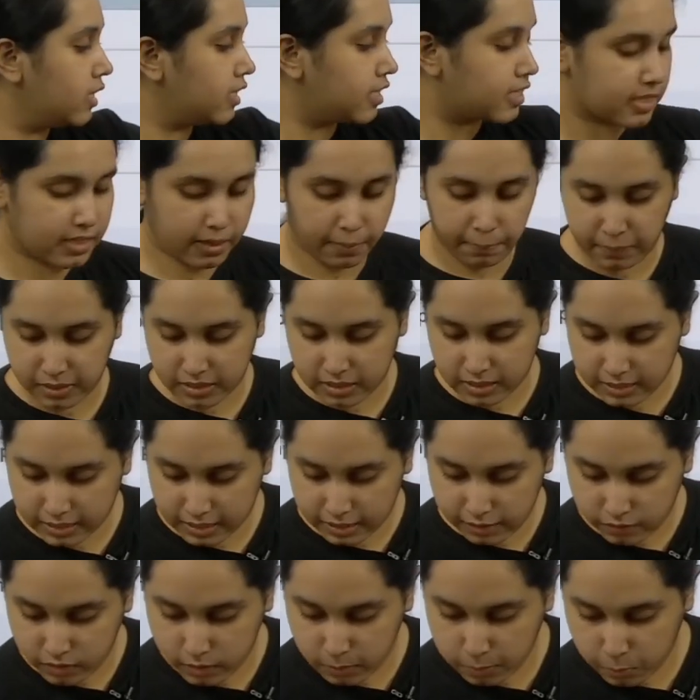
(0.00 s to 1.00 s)
submit the
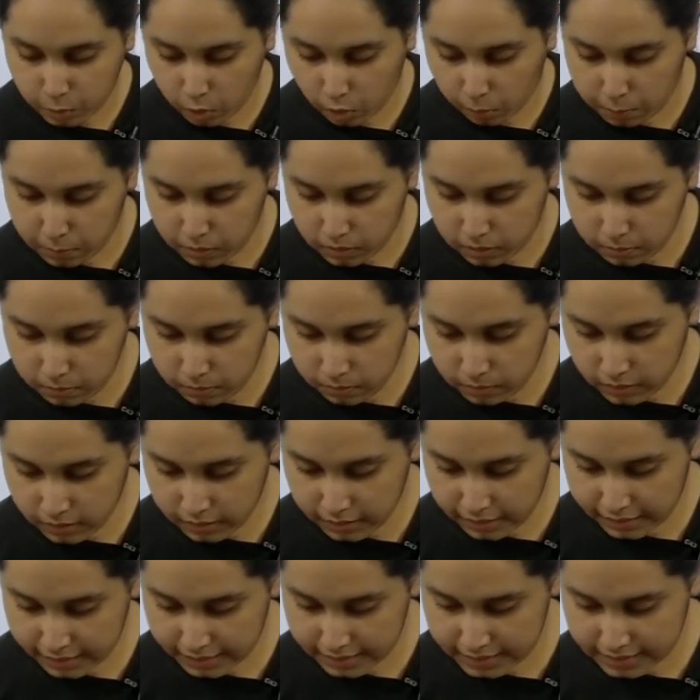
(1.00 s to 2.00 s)
given problem.
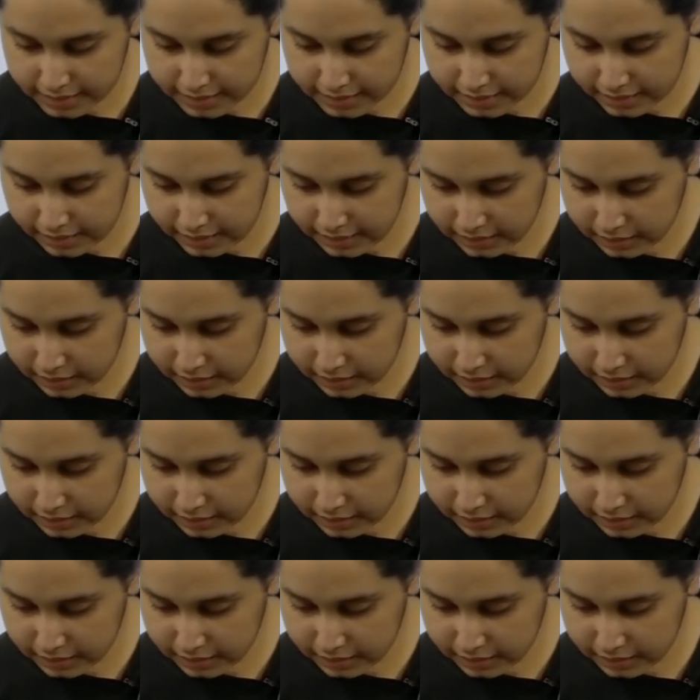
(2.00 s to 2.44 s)
Let's see.